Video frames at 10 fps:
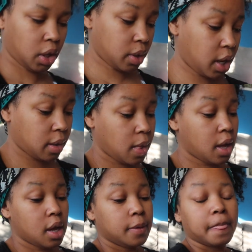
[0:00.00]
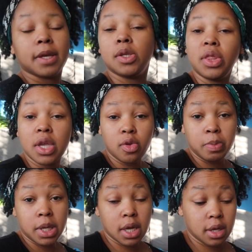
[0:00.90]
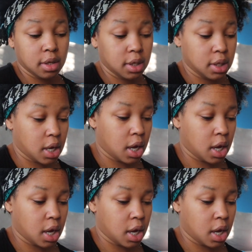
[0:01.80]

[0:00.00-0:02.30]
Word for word: ma'am. Okay. So I think it'll be a good